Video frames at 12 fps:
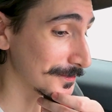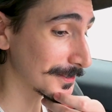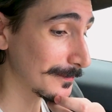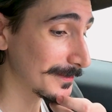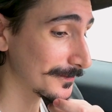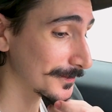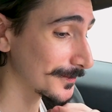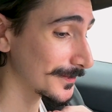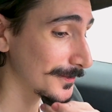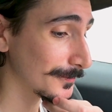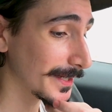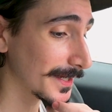job after
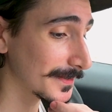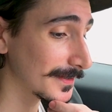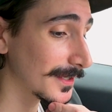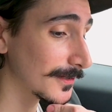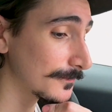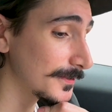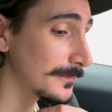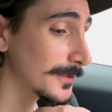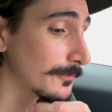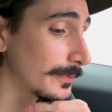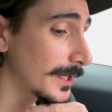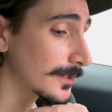he ranted at a
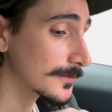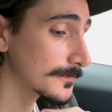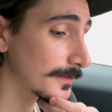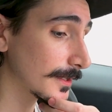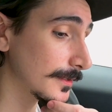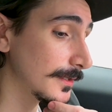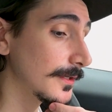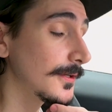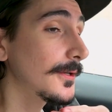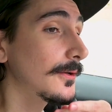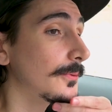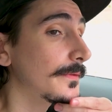female Packers fan
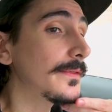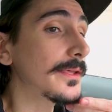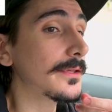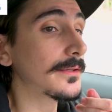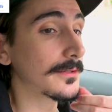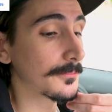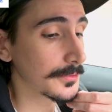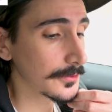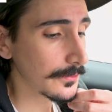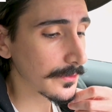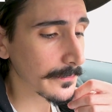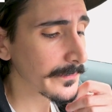when they
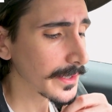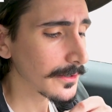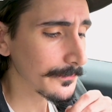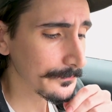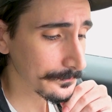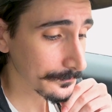blew them out